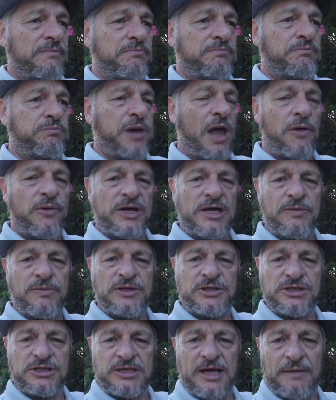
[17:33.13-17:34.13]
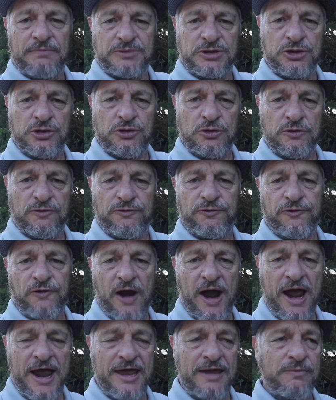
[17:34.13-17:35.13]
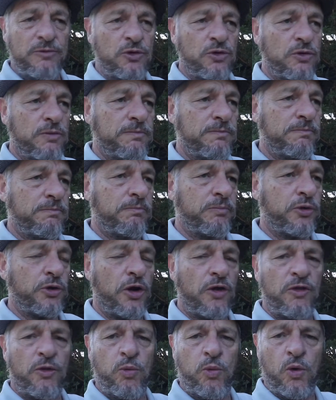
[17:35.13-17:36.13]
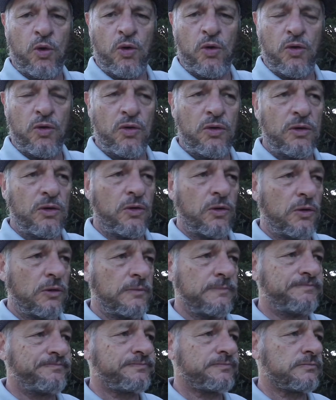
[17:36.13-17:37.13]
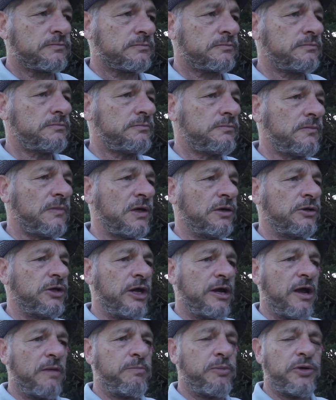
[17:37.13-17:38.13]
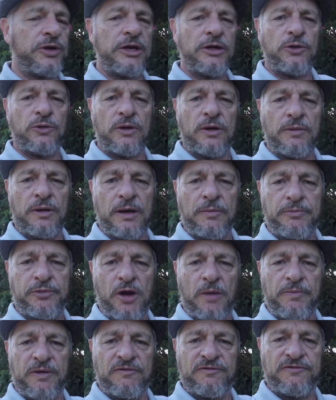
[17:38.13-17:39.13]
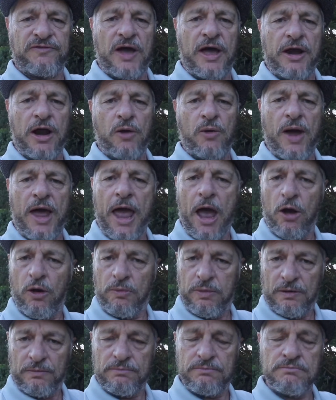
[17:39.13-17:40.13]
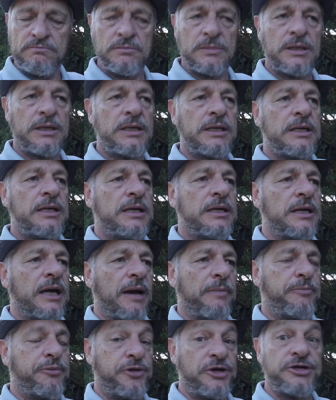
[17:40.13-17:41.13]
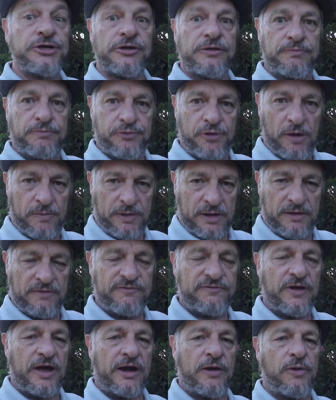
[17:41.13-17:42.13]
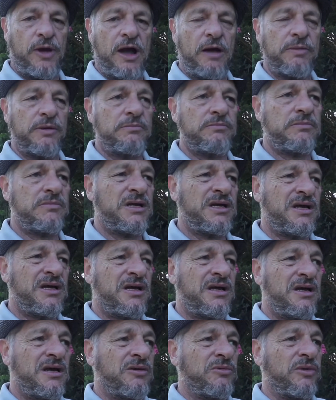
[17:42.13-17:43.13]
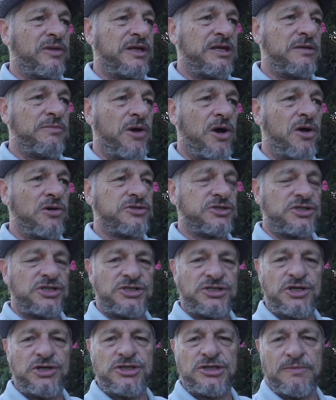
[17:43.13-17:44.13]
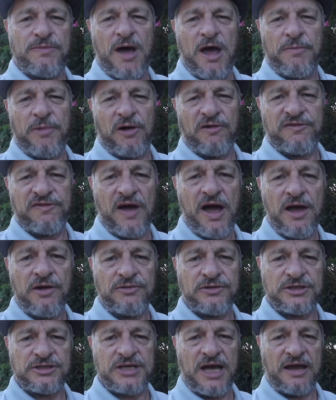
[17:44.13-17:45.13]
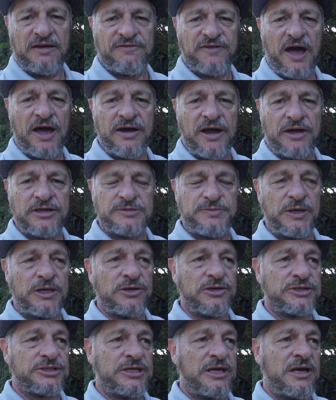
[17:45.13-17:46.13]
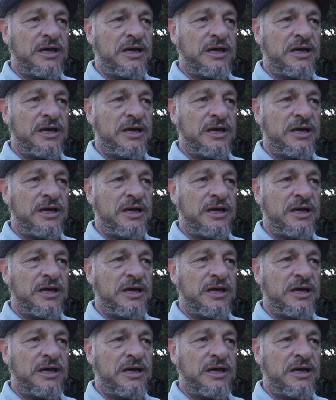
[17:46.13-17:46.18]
blowing images up to frame or put on the wall, or put into a proper photo album, a printed proper photo album, well then you might as well just use your mobile phone to take photos, because